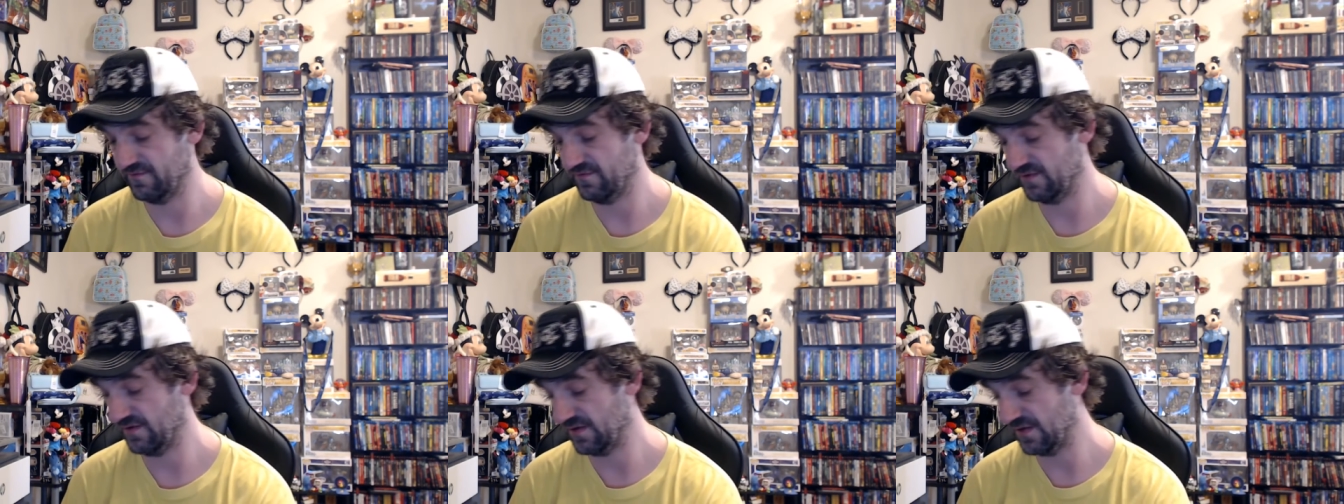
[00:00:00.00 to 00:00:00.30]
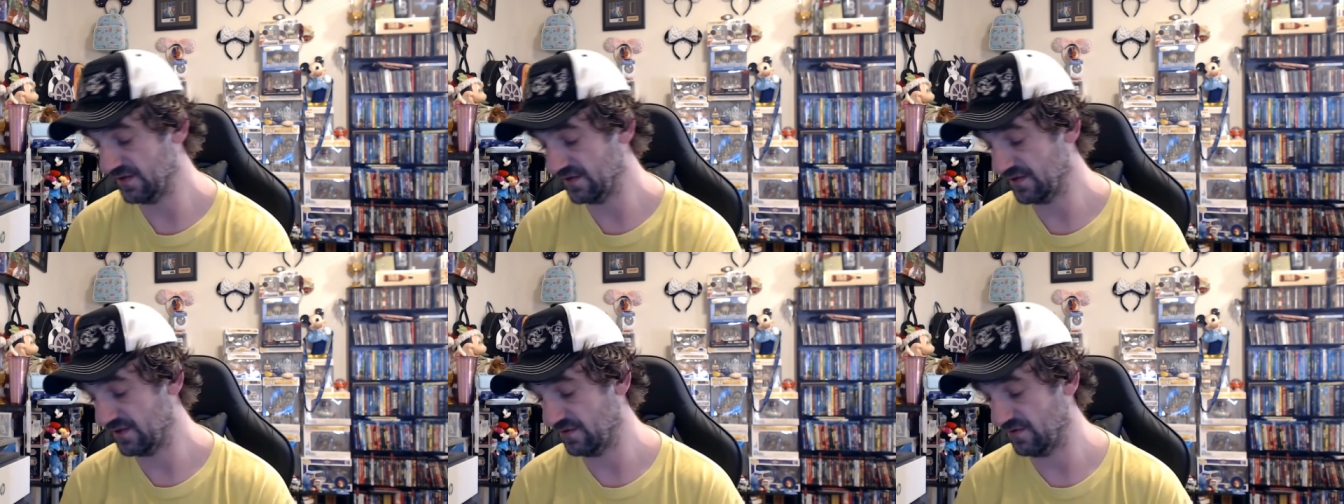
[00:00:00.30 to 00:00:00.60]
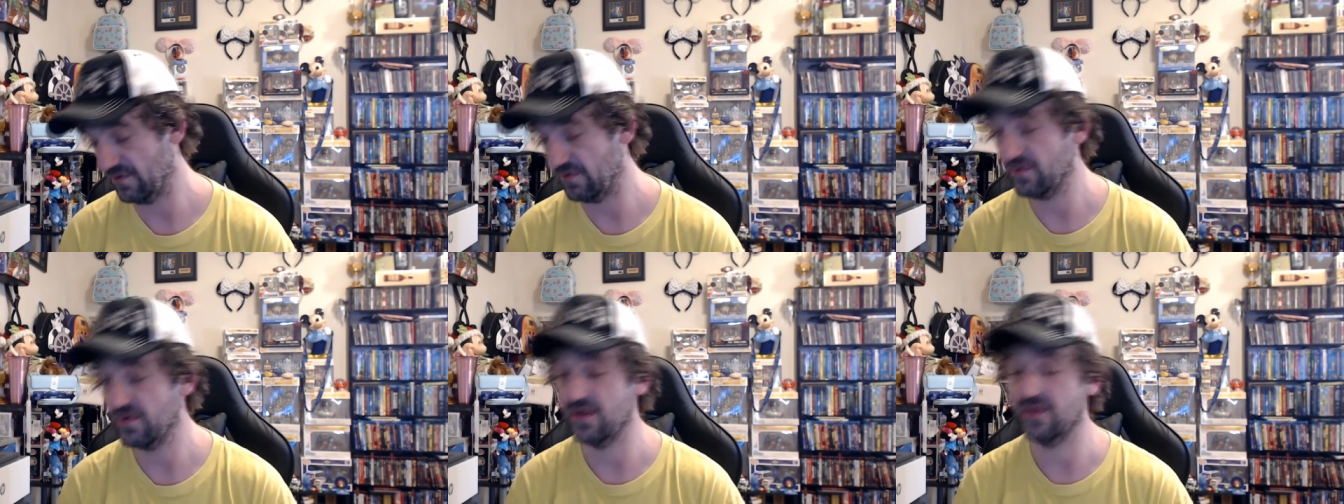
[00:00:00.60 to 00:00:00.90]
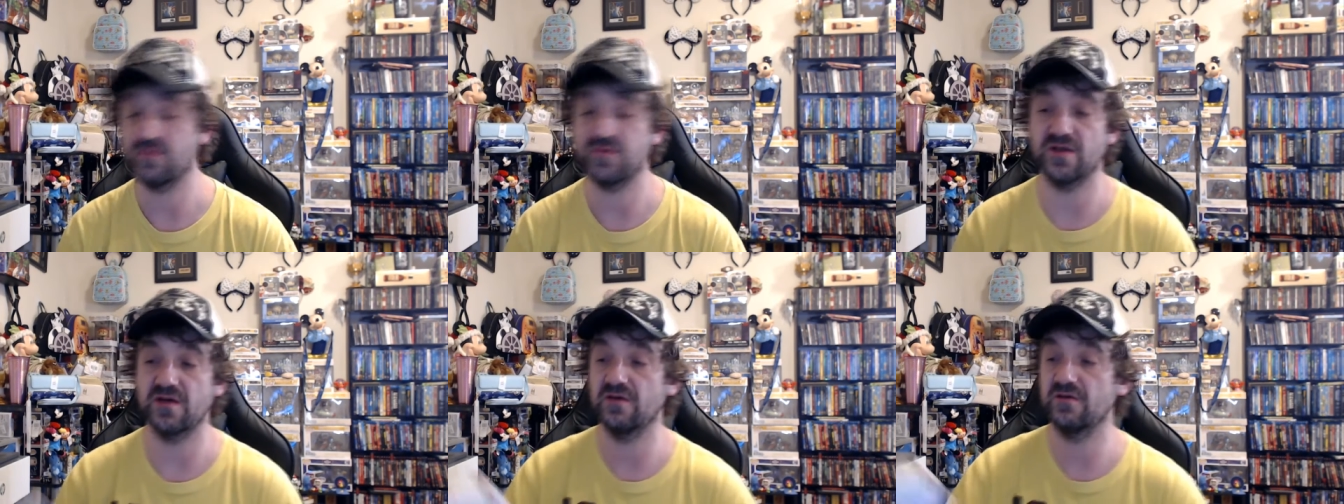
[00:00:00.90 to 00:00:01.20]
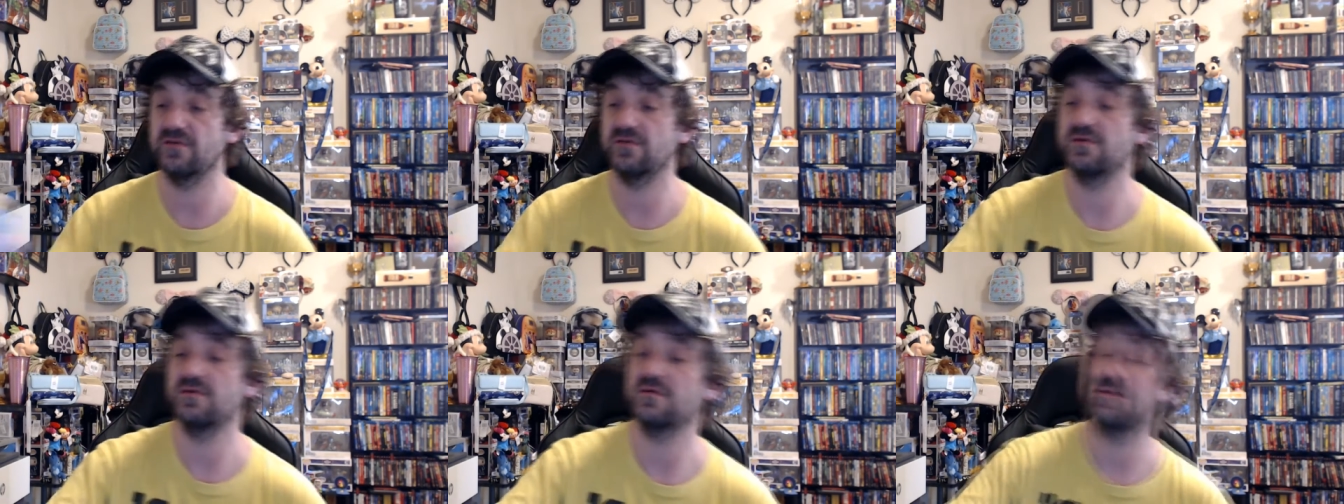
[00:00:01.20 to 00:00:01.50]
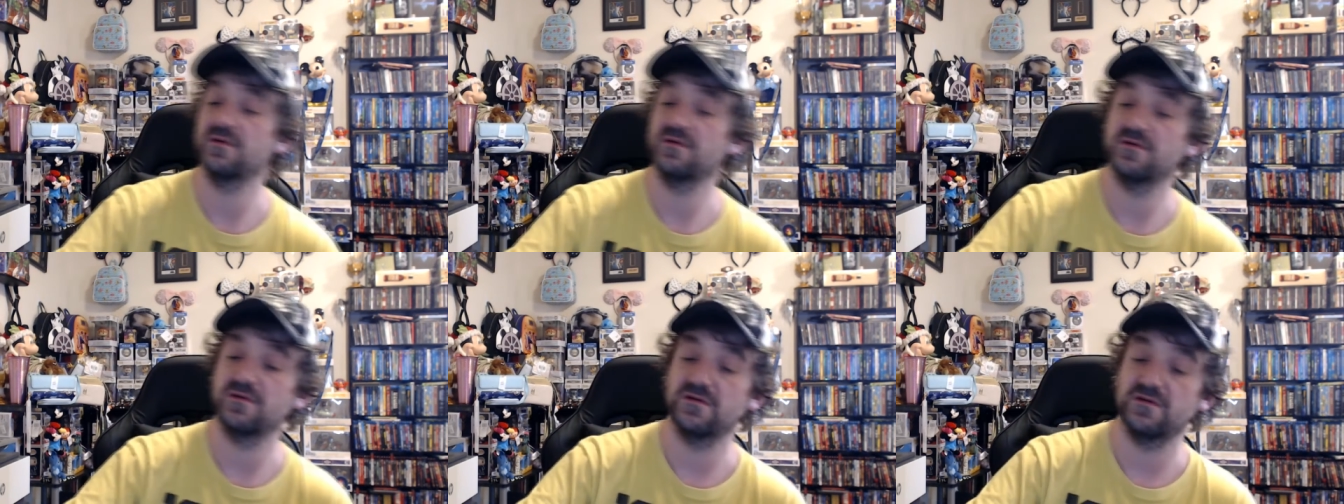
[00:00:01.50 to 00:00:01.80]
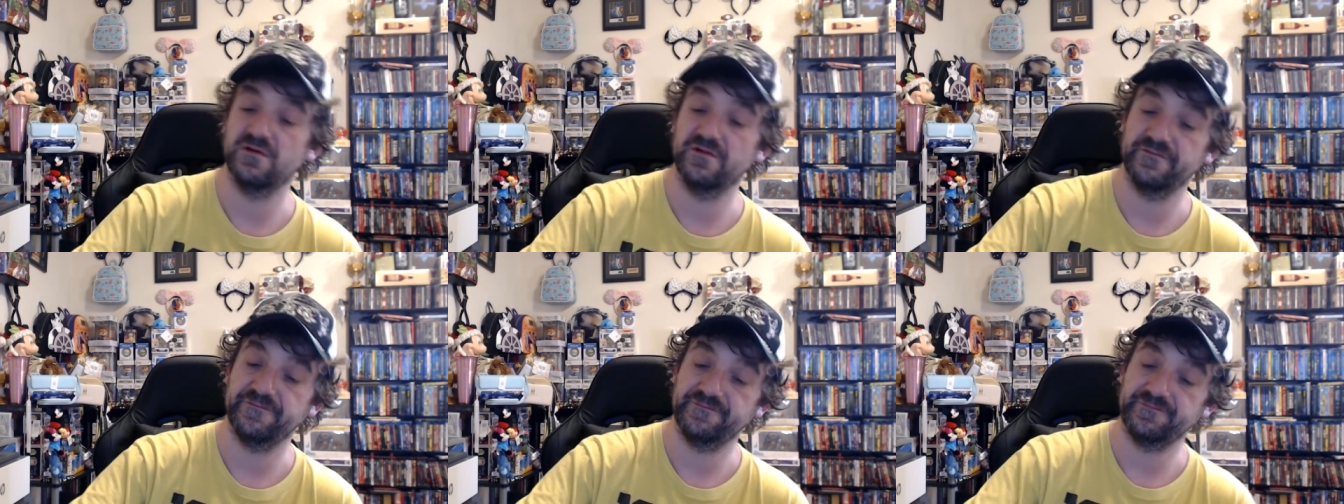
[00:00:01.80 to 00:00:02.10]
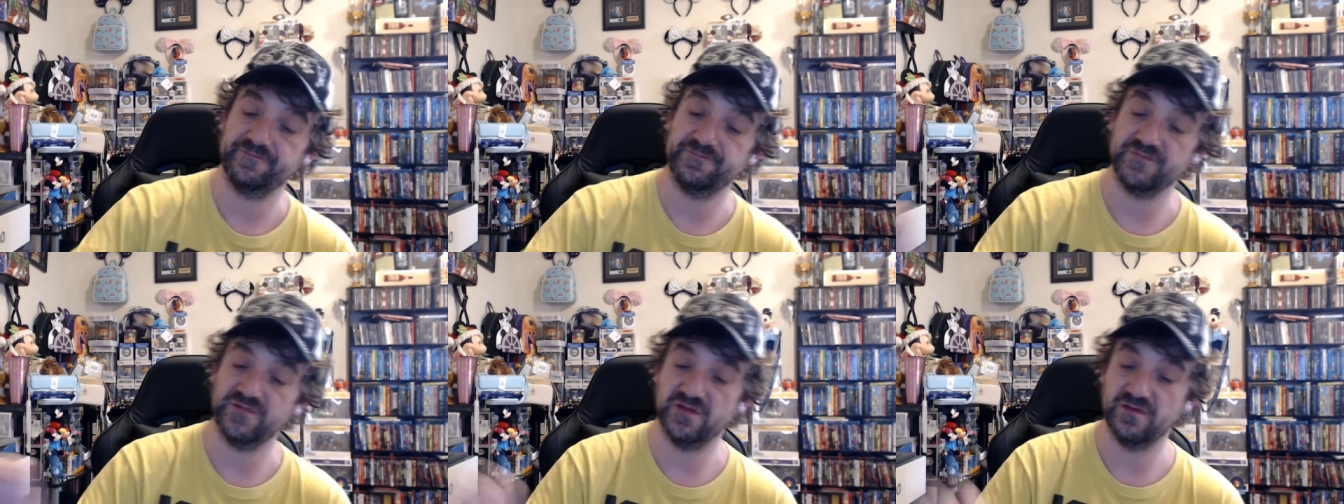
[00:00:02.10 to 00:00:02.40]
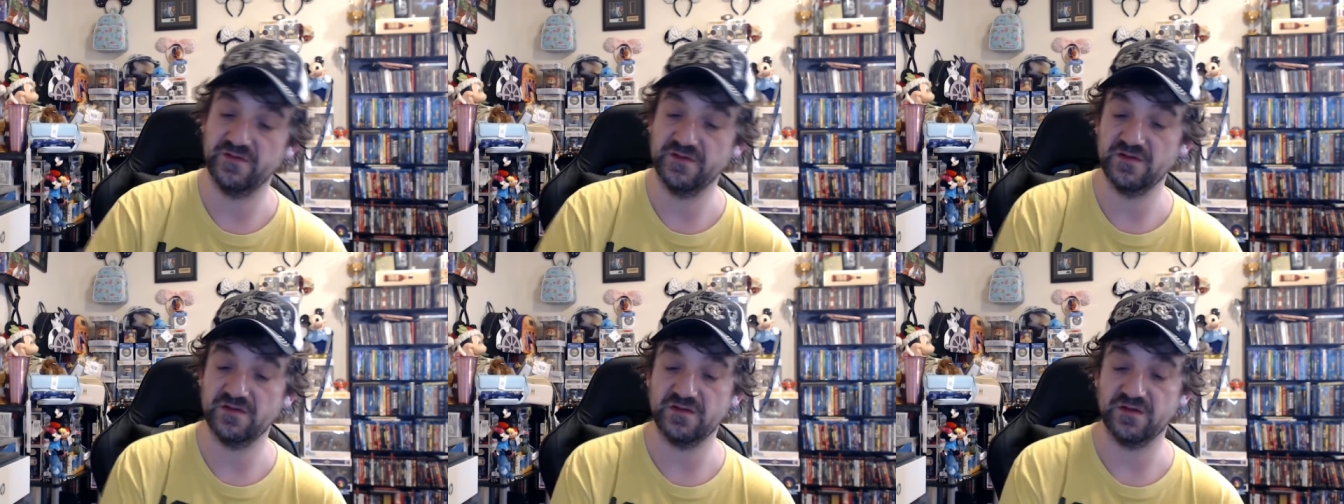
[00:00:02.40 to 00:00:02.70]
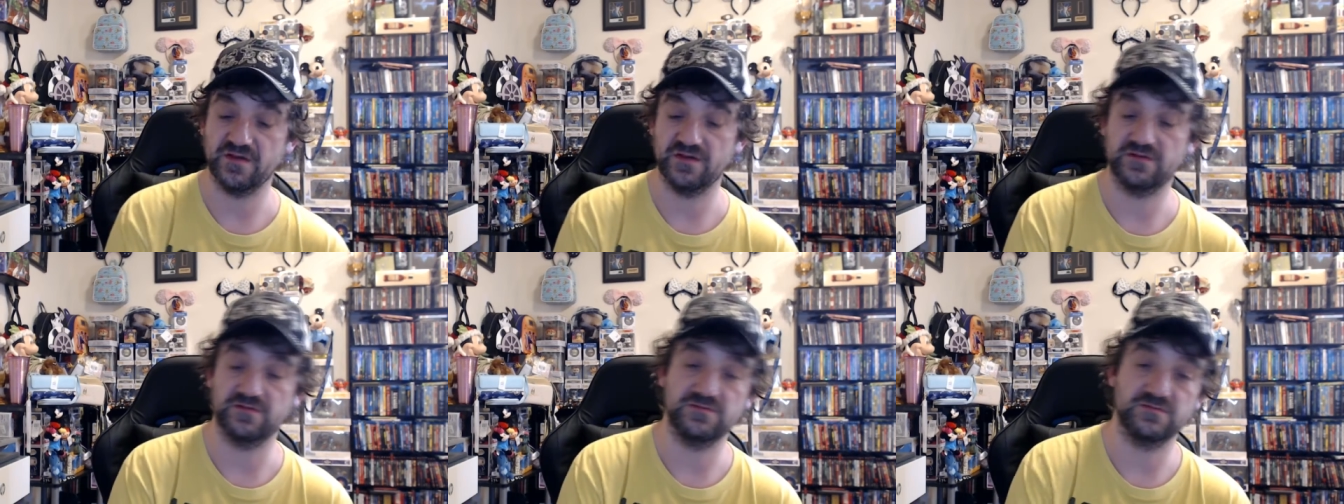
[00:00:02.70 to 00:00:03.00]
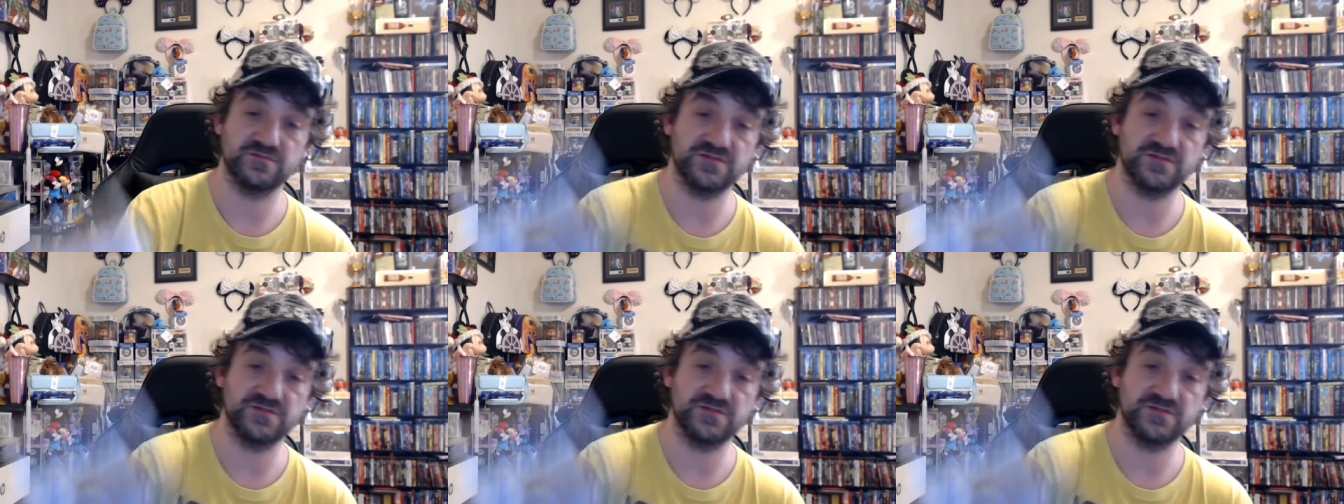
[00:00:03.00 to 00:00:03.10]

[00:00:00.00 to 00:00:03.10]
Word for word: The Donatello I'll keep though. So these are kind of cool.